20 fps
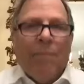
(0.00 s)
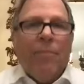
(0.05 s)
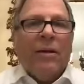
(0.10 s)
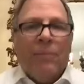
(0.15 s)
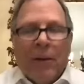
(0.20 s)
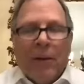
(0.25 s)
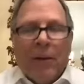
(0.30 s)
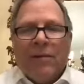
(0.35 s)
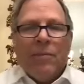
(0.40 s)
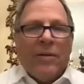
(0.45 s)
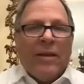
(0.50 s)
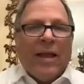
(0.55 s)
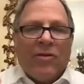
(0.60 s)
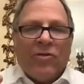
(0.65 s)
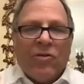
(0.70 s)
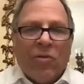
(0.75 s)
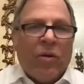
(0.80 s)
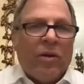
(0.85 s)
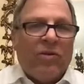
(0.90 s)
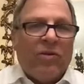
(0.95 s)
but but but
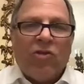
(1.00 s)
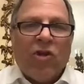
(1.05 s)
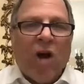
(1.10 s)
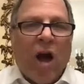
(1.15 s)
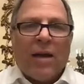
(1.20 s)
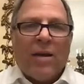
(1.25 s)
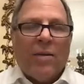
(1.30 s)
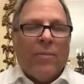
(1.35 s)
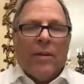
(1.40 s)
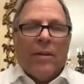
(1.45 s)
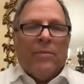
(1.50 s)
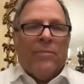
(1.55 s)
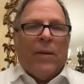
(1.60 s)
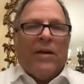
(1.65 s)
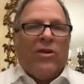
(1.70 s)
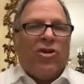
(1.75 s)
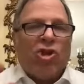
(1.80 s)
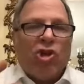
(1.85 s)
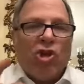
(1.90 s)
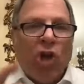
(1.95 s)
that's what's talking. But
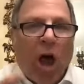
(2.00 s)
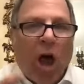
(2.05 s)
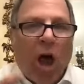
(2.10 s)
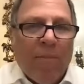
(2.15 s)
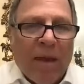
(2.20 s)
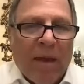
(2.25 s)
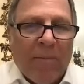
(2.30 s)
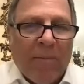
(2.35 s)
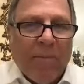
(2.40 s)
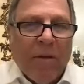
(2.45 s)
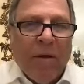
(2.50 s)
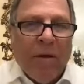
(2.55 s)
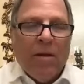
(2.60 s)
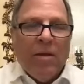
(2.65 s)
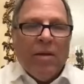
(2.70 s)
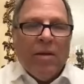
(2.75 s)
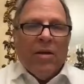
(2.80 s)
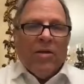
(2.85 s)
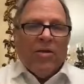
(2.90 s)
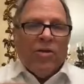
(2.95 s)
but Shlamim,
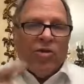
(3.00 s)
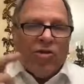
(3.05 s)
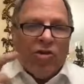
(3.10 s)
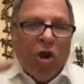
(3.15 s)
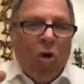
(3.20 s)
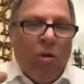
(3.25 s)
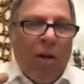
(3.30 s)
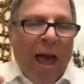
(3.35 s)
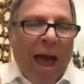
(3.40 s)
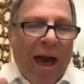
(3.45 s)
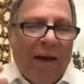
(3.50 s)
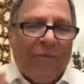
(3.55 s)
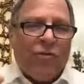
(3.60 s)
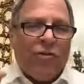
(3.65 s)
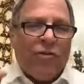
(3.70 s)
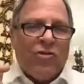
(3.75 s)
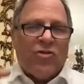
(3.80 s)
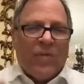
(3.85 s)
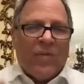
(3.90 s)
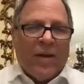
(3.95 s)
there's no
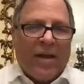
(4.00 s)
after